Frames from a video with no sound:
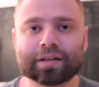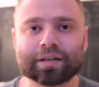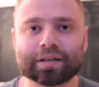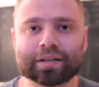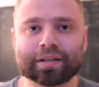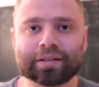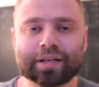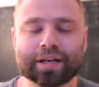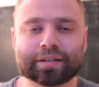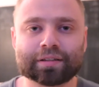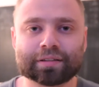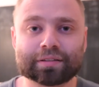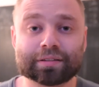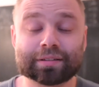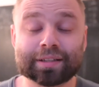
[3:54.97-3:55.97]

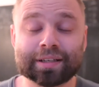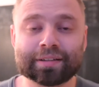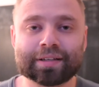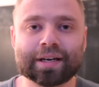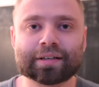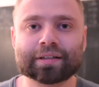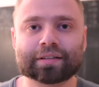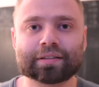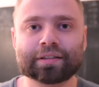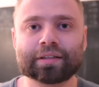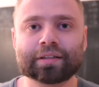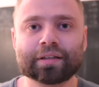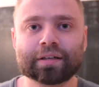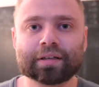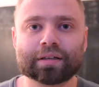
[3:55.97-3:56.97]
can
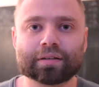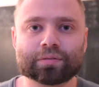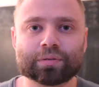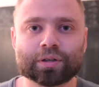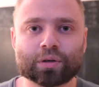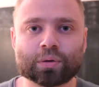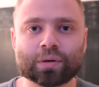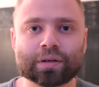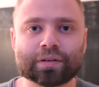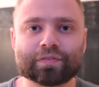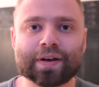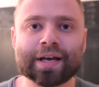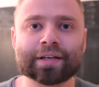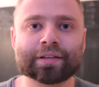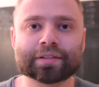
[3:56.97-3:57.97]
technically record
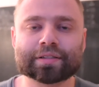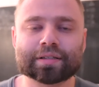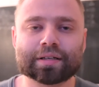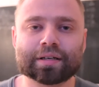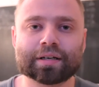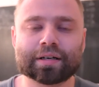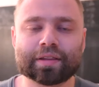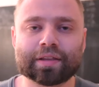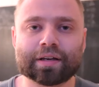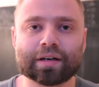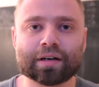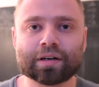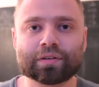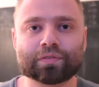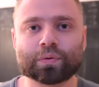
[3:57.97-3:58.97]
files that
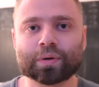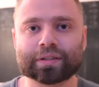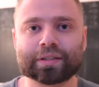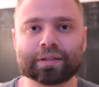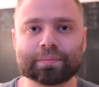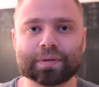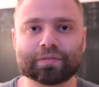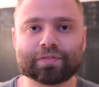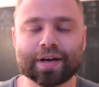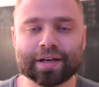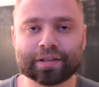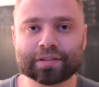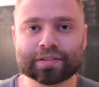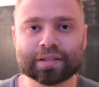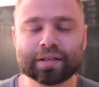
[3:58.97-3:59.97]
are 14-bit
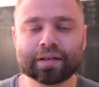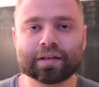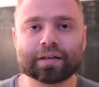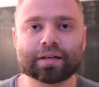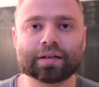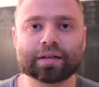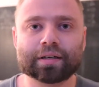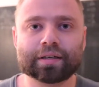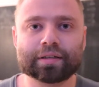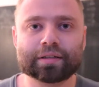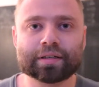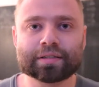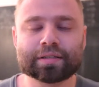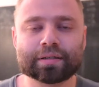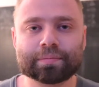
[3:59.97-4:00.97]
files, it
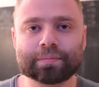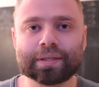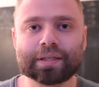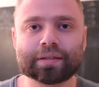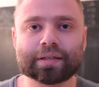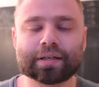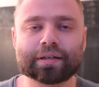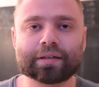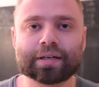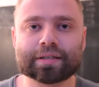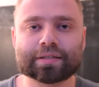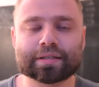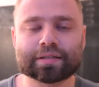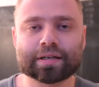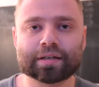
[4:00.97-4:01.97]
doesn't mean that it
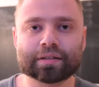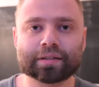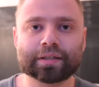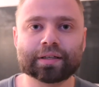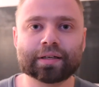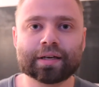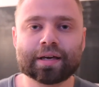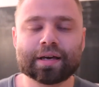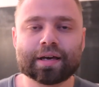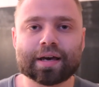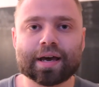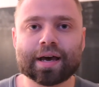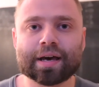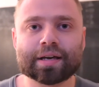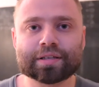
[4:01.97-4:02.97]
necessarily
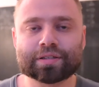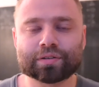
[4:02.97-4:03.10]
has